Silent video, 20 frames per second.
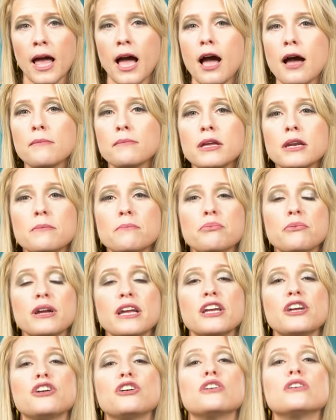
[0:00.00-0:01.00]
I'm gonna
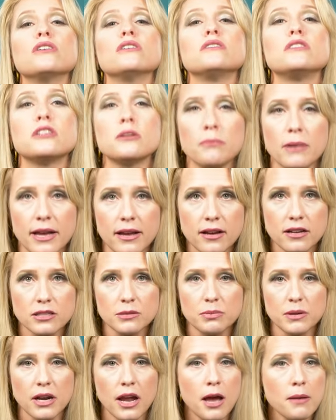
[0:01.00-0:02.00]
bring good to my
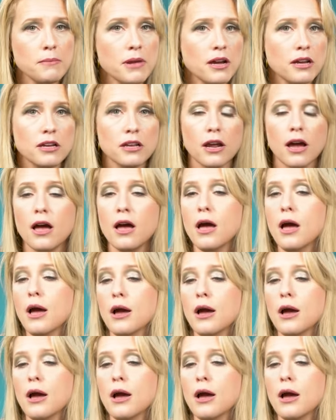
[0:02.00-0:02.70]
husband. I'm not gonna